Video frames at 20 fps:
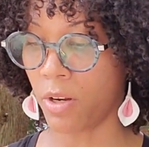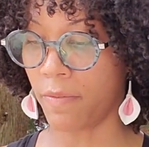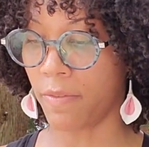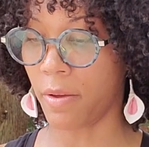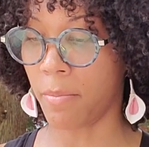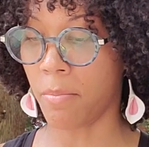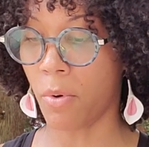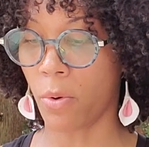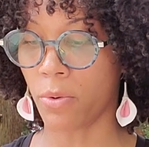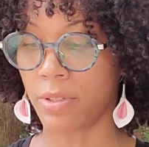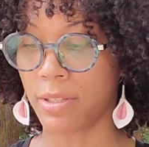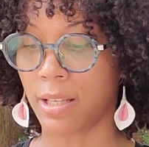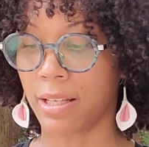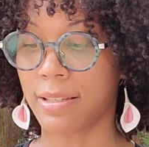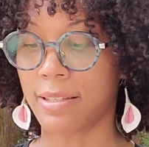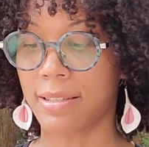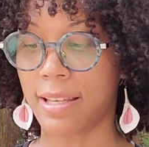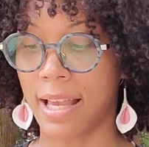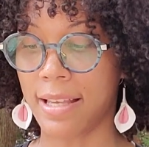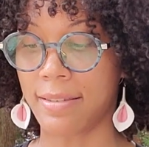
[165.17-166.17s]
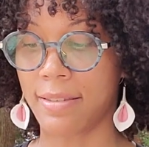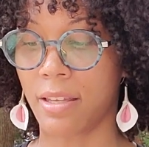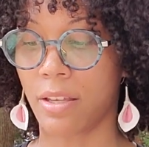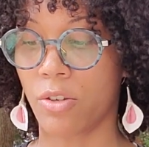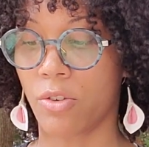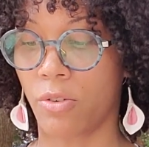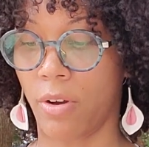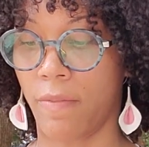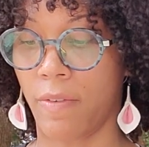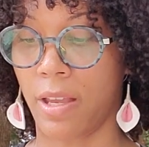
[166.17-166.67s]
of the most
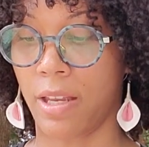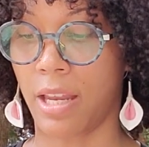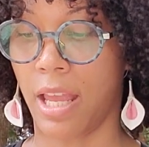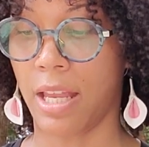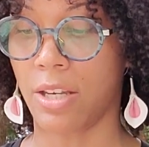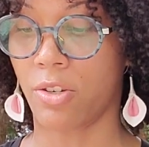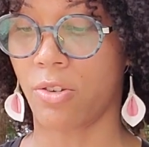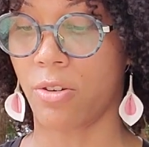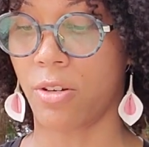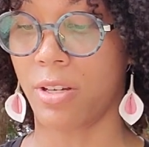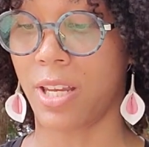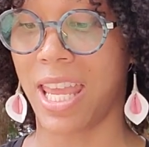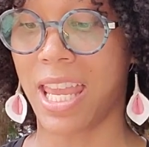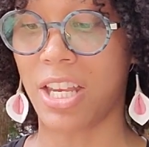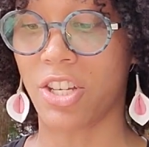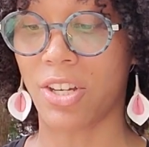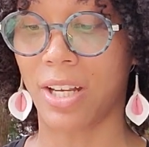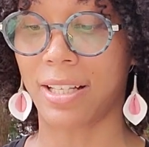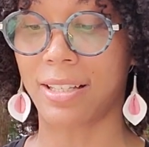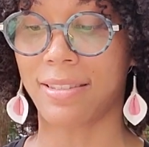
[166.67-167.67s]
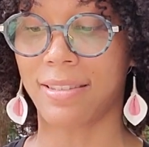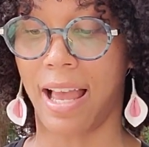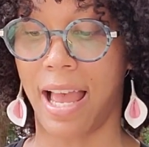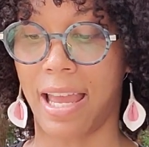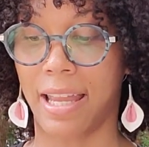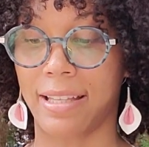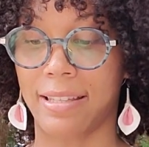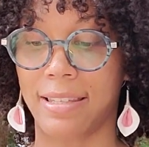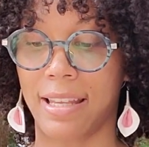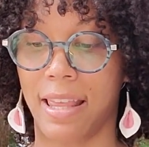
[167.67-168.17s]
success-driven and strategic
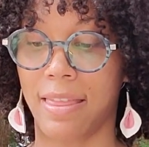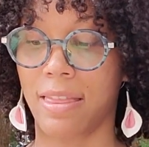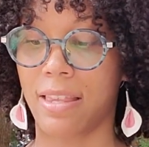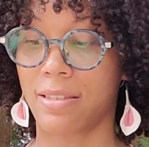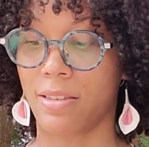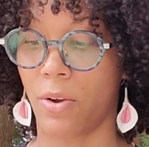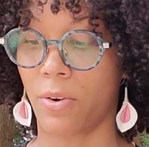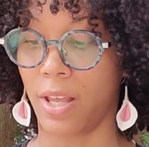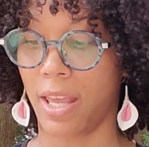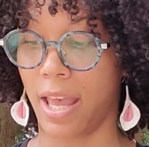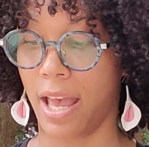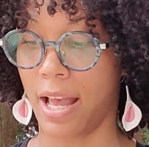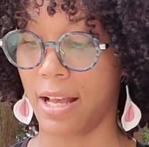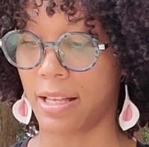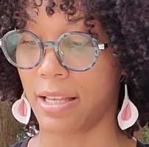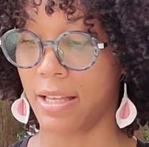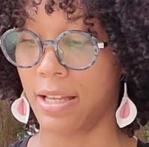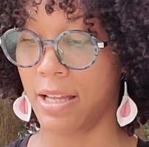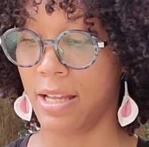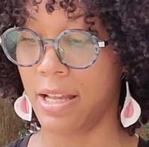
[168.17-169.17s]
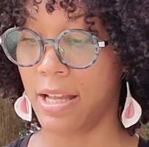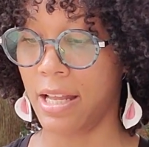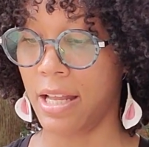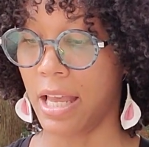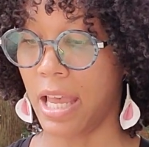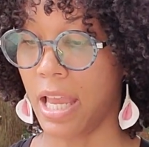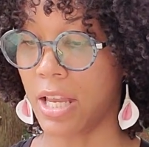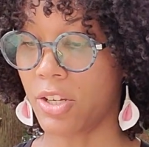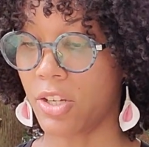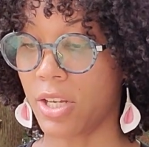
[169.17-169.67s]
signs in the zodiac.
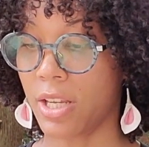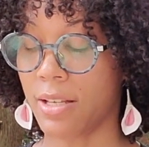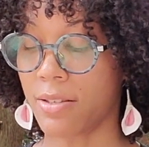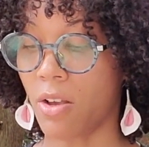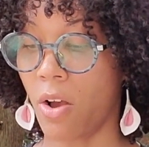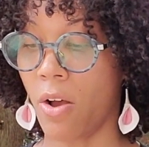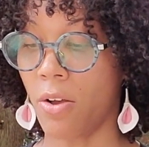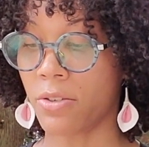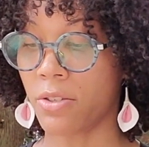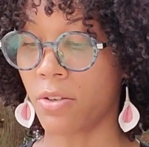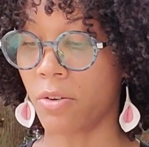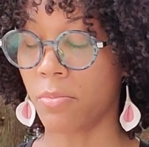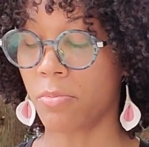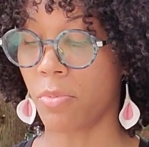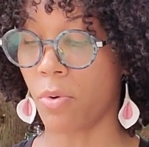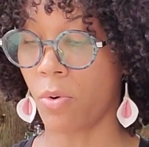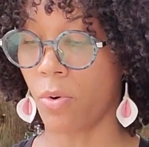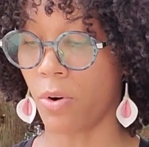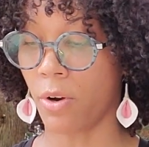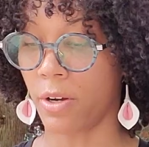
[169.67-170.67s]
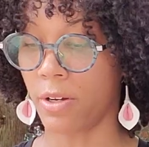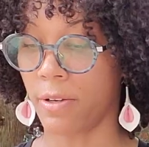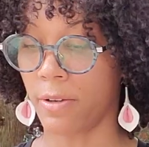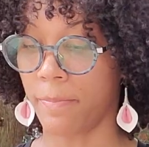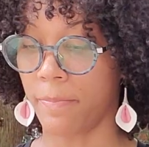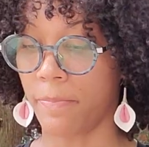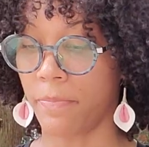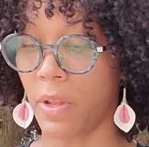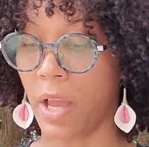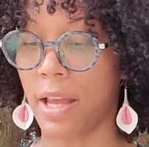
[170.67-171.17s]
And she is also
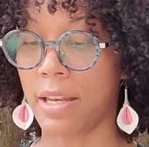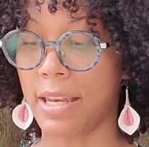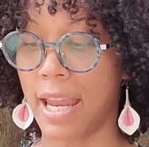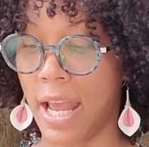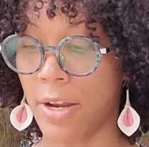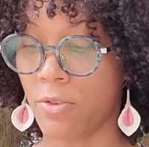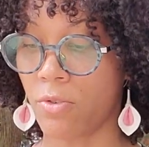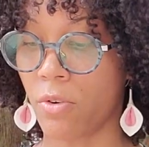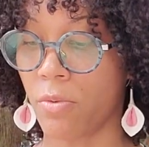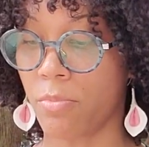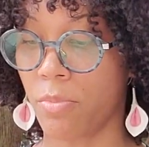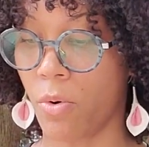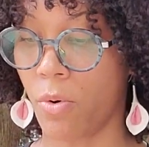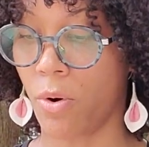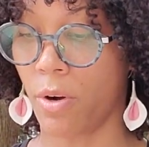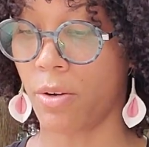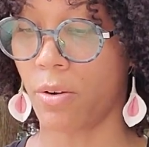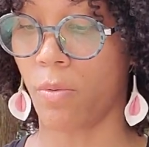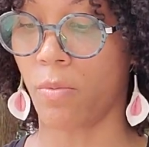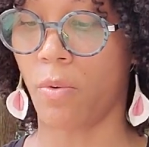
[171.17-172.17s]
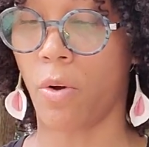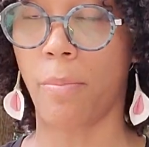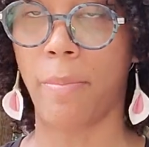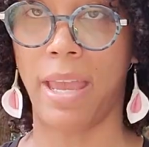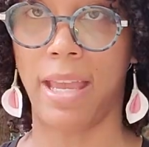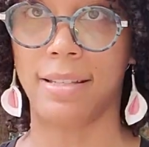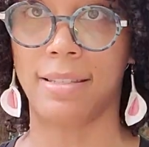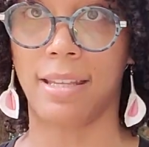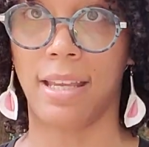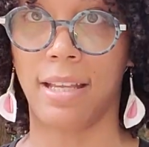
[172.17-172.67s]
a natural-born
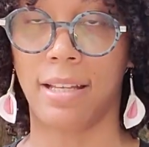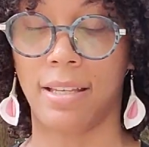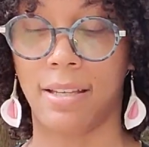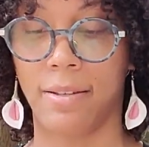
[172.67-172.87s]
romantic.